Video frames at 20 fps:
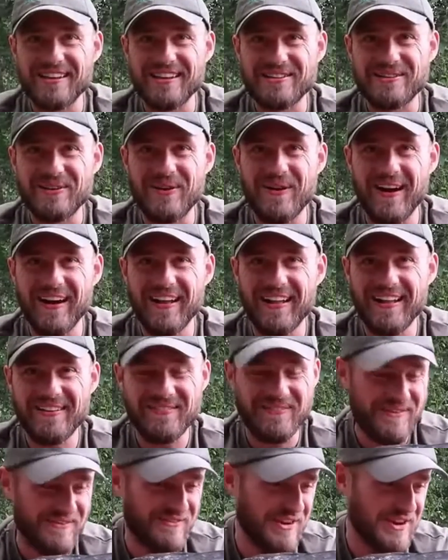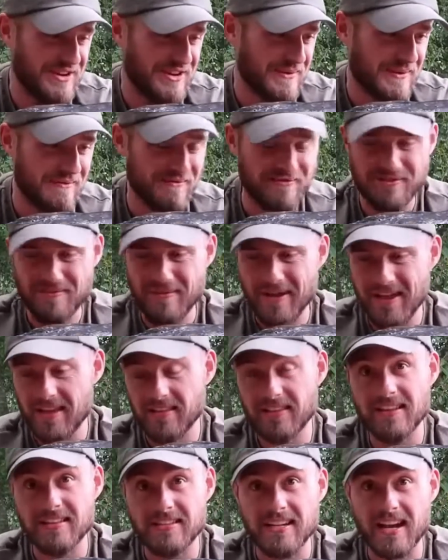one. I think it was a low 20,
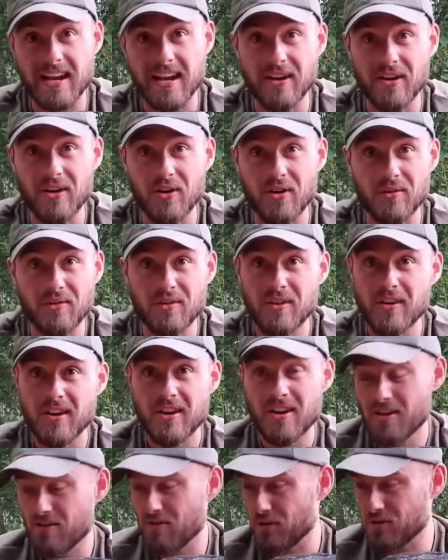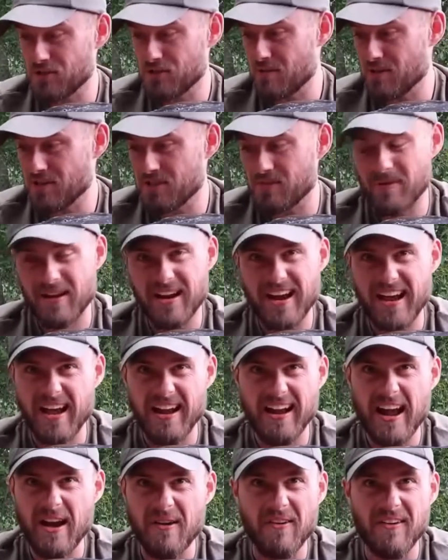and I picked that
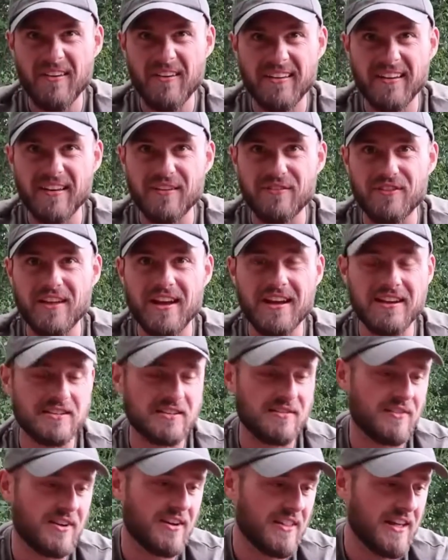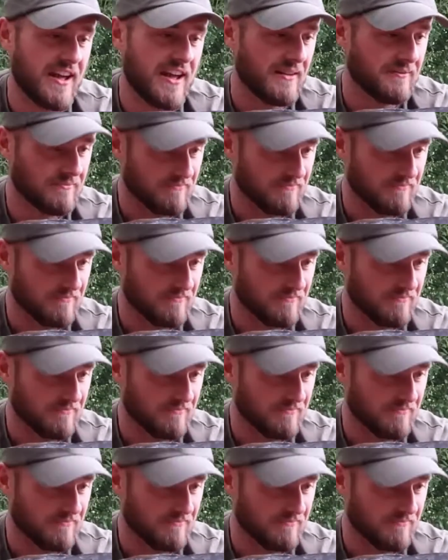up from this peg's water